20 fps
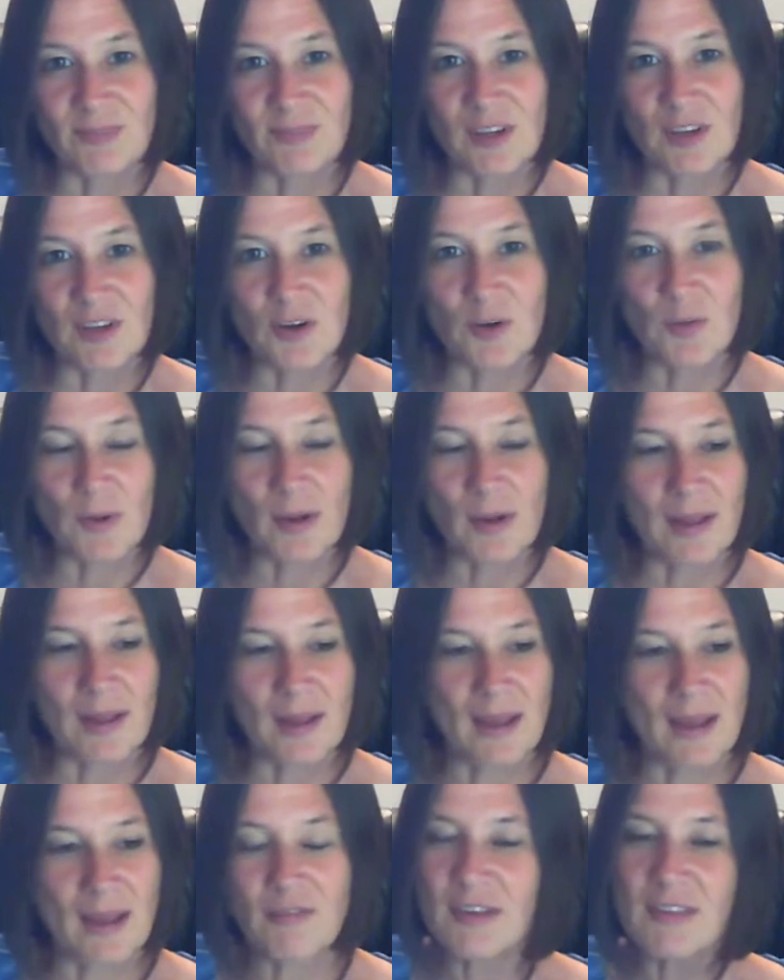You know,
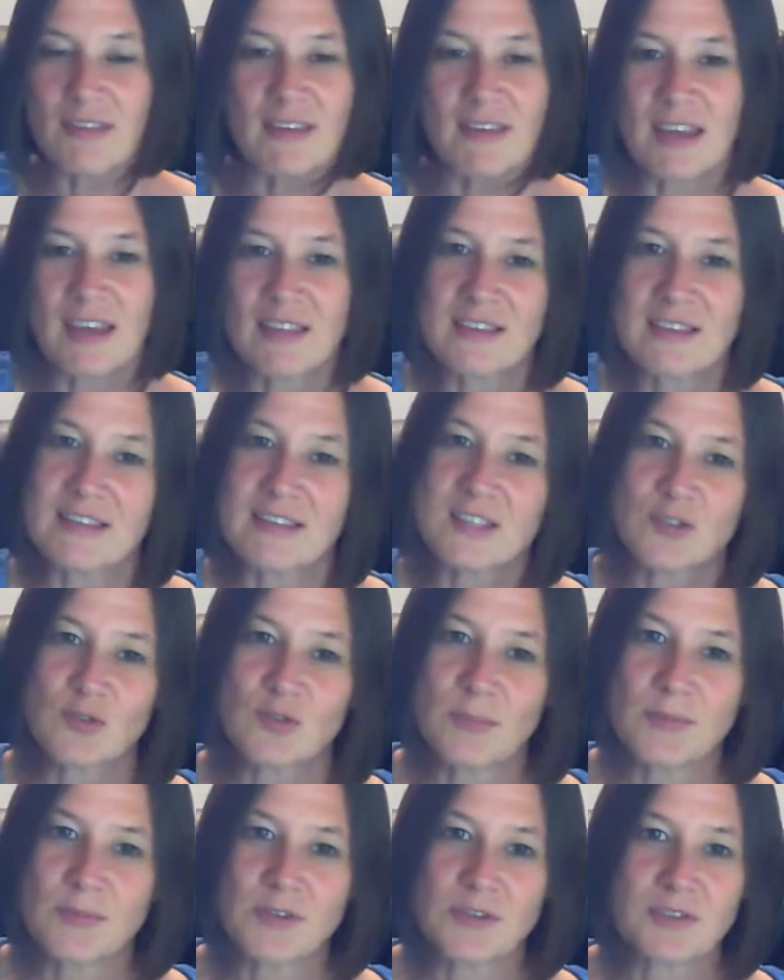everything in the
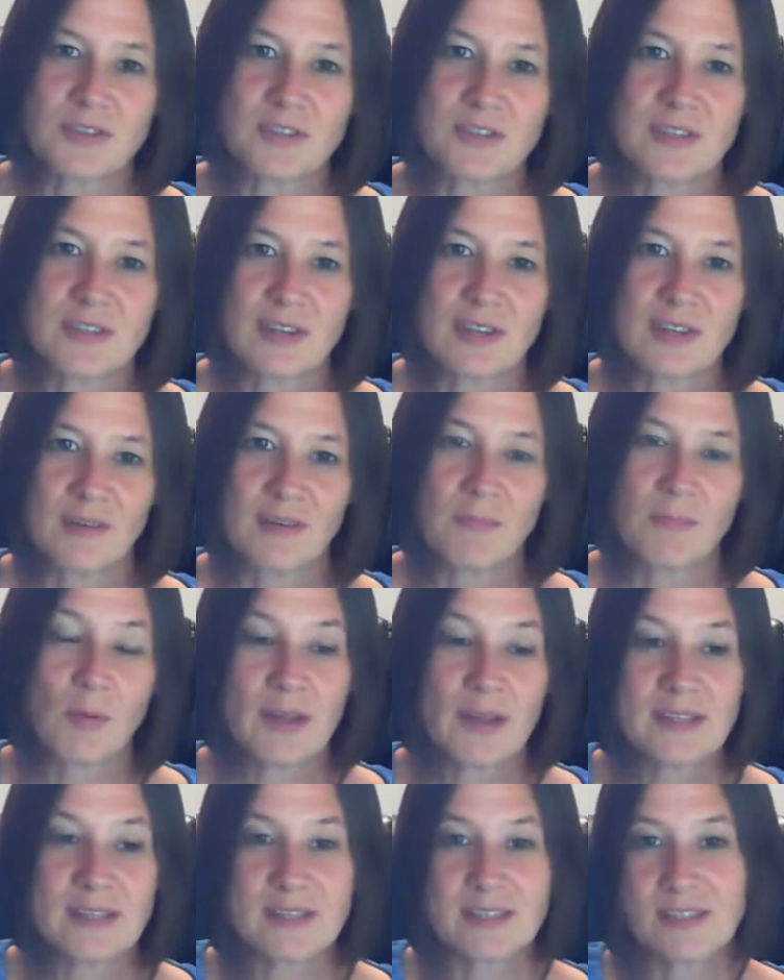scriptures
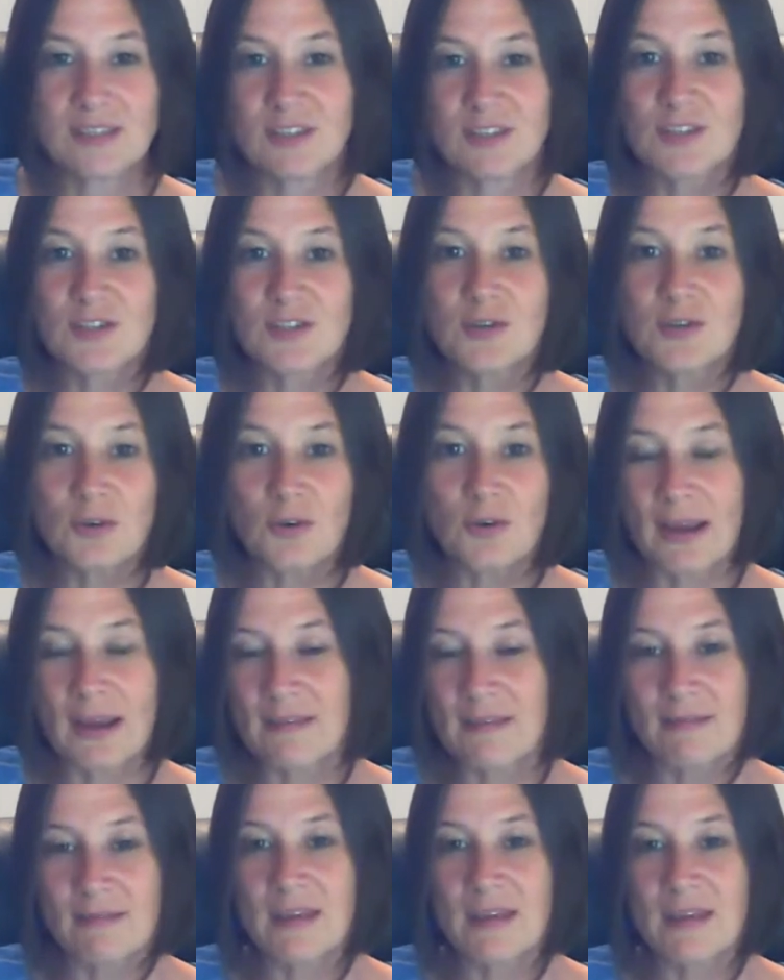points to two
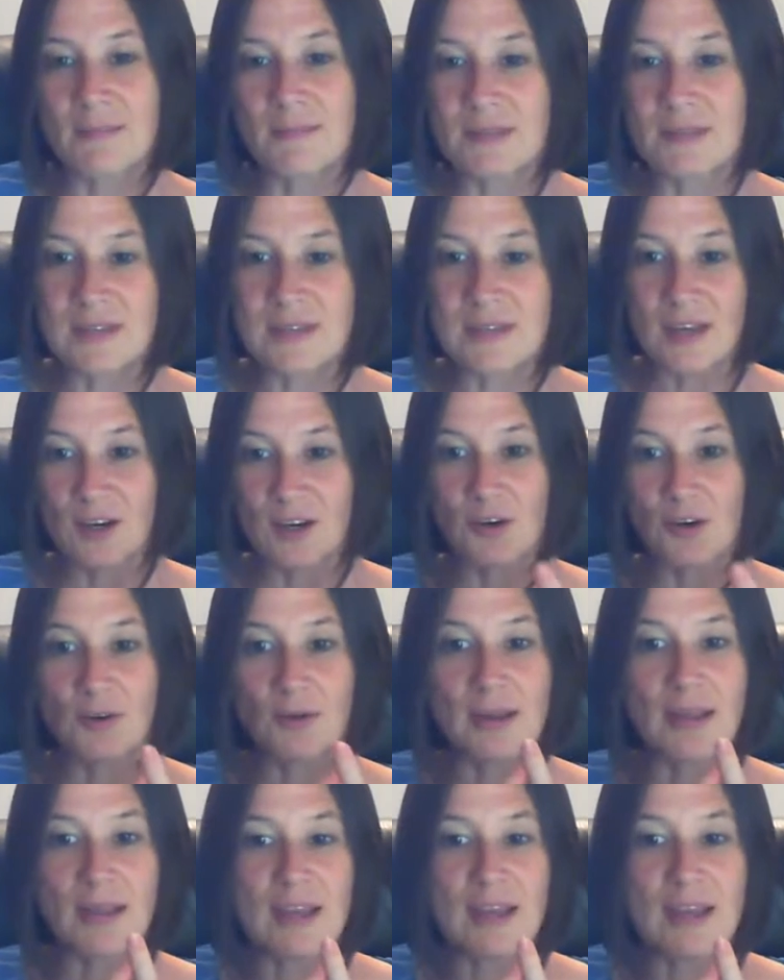great themes,
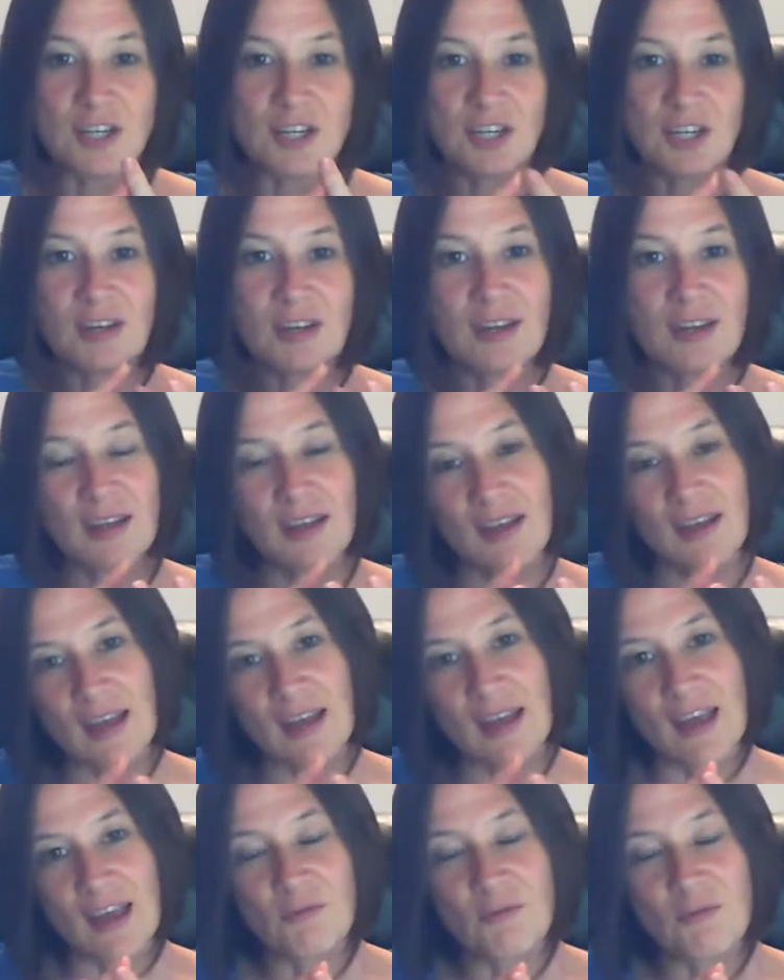creation
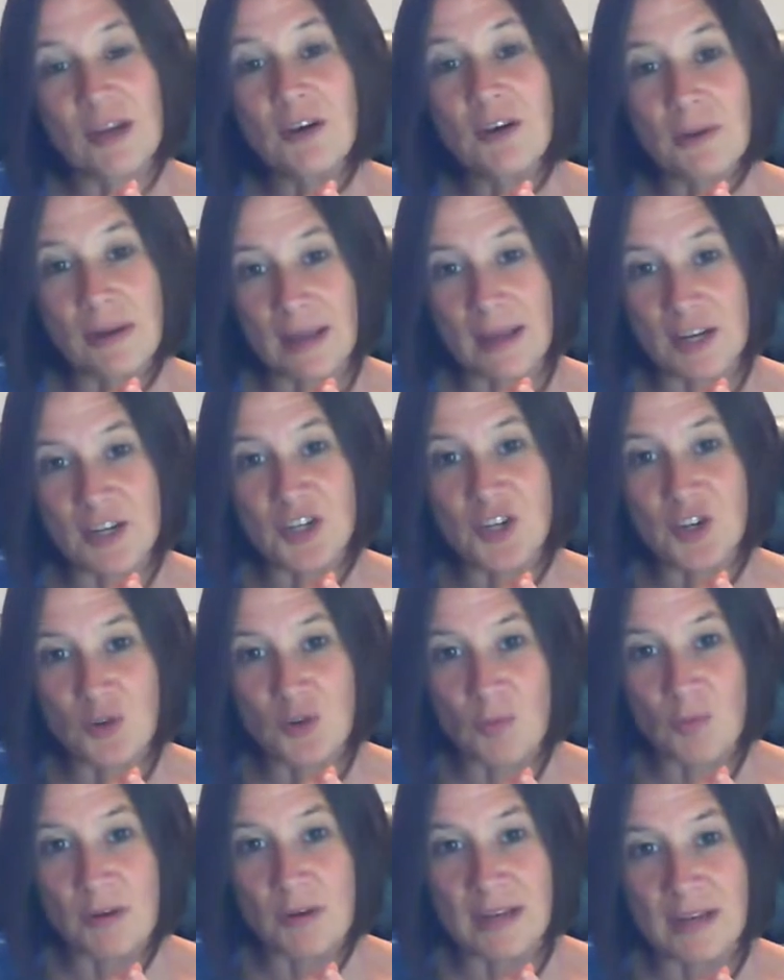and recreation
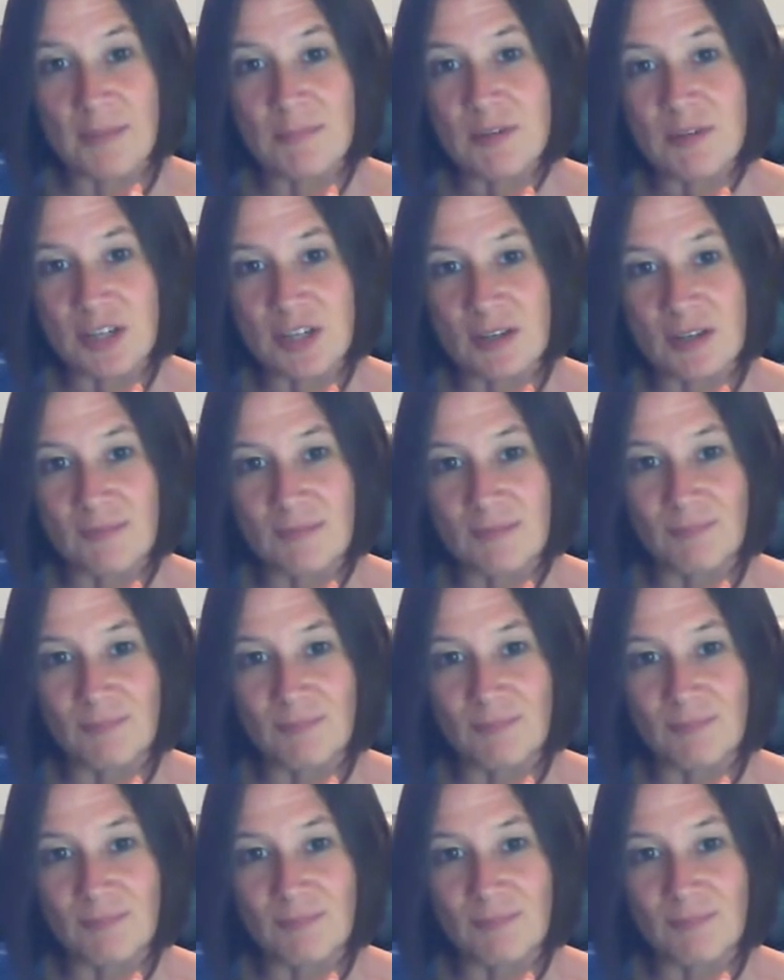or redemption.